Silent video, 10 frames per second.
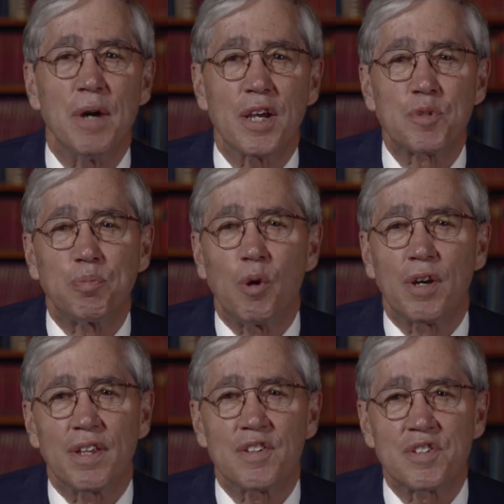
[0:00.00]
By
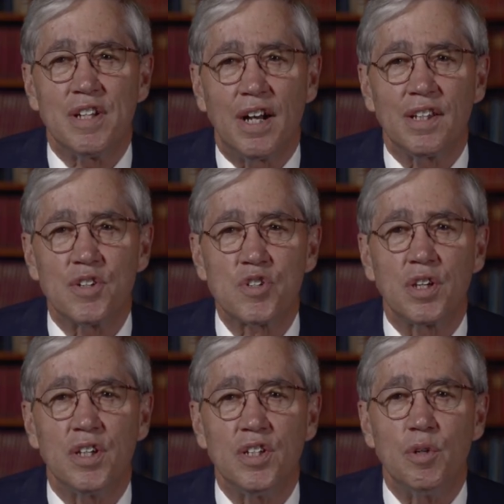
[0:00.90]
exploring this
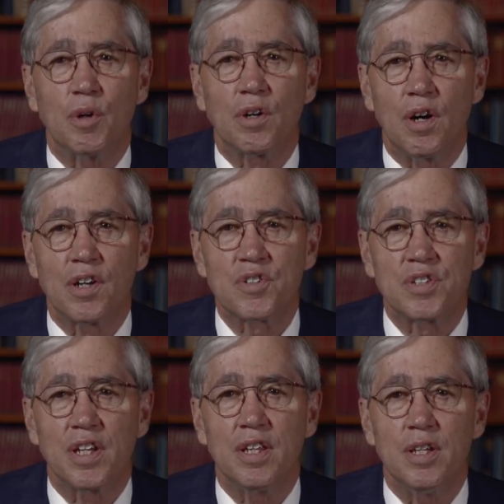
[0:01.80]
knowledge, you are
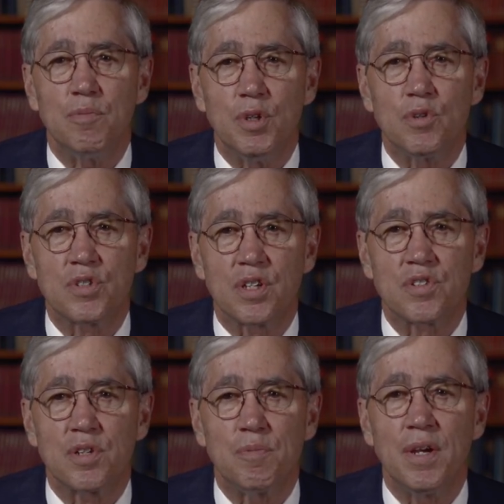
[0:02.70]
harnessing the immune
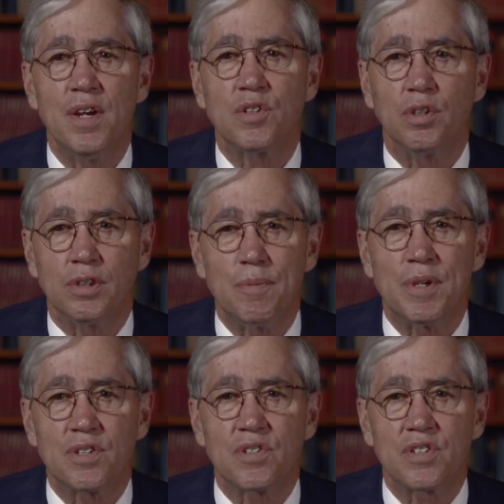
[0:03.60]
system to
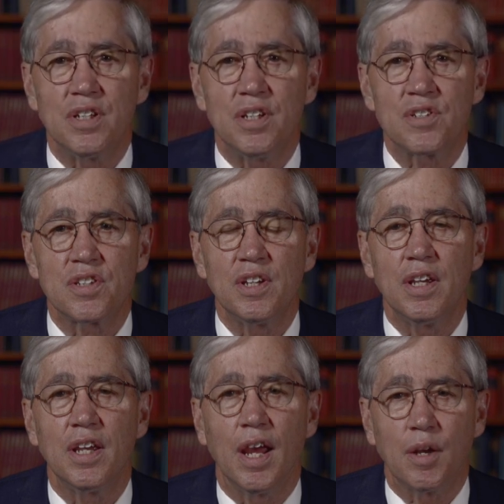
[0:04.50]
limit disease
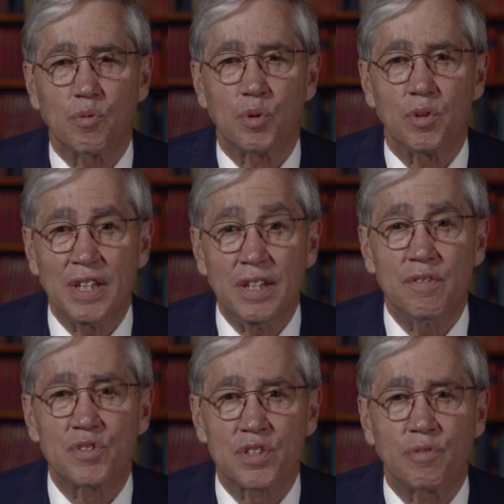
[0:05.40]
and
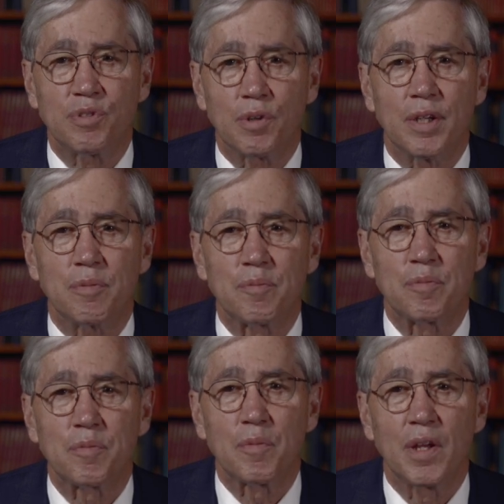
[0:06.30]
relieve suffering.
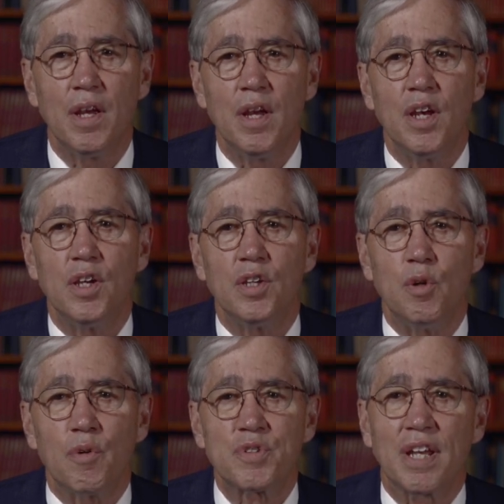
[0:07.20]

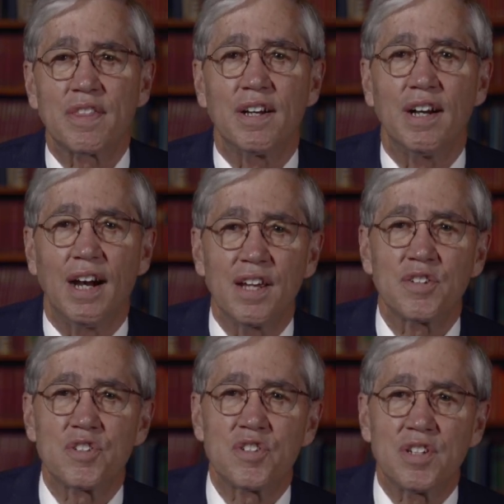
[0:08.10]
You have set the
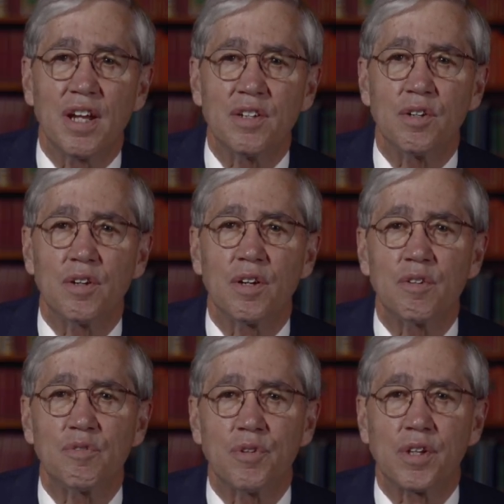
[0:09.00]
highest standard
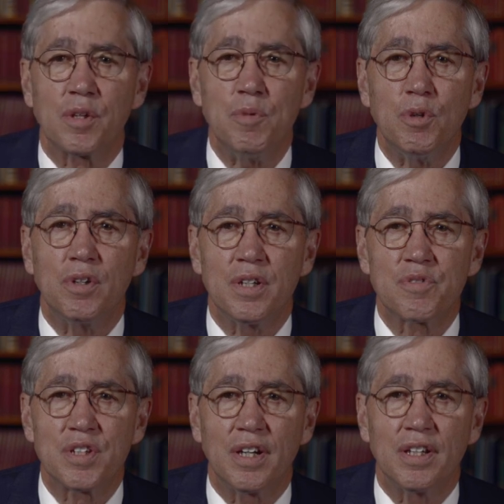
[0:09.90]
for the community
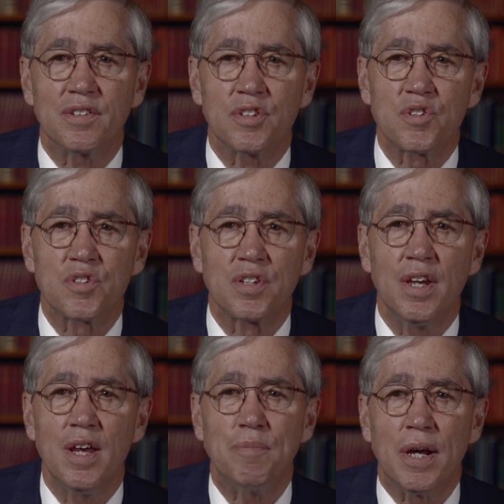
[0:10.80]
of scientists
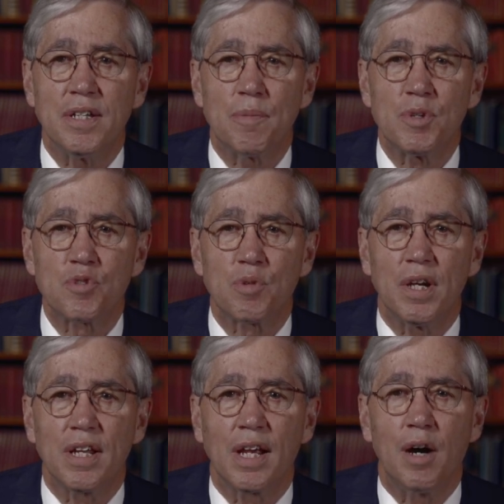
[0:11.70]
by
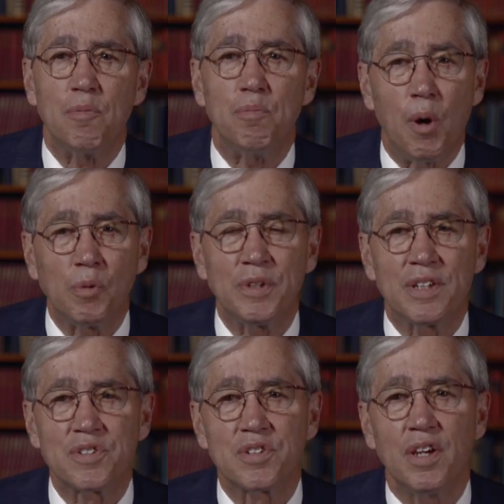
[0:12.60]
demonstrating how
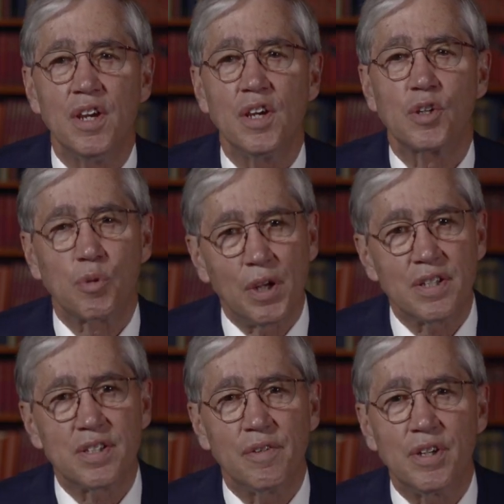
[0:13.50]
boldness,
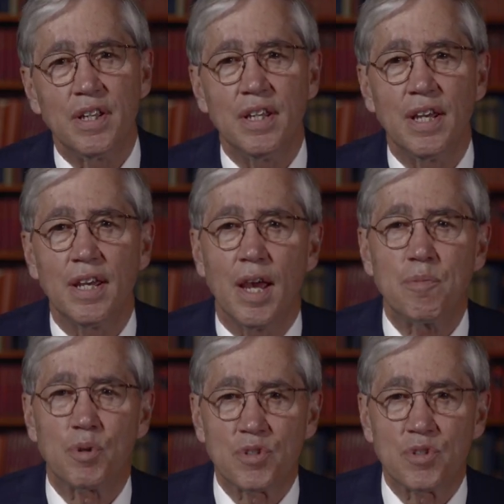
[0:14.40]
creativity, and